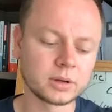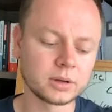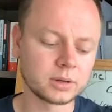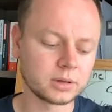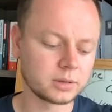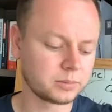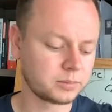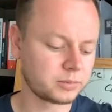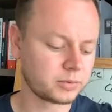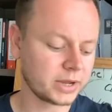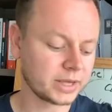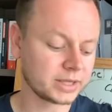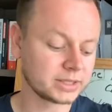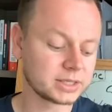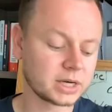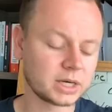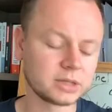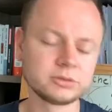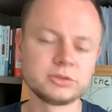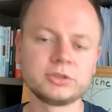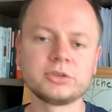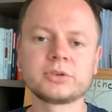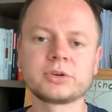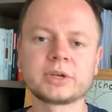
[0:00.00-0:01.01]
break
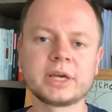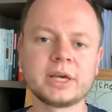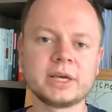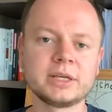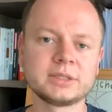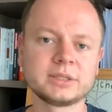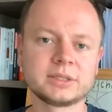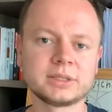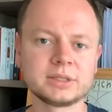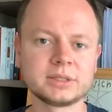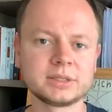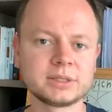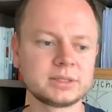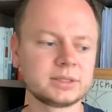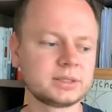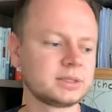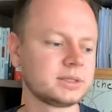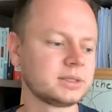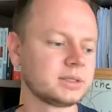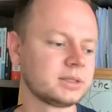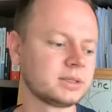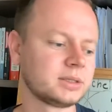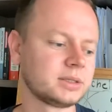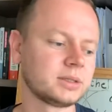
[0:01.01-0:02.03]
down your cases
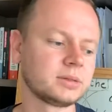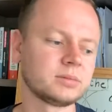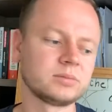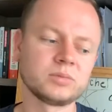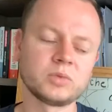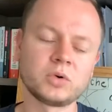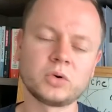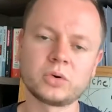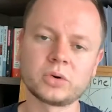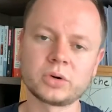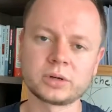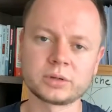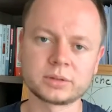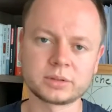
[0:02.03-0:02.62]
or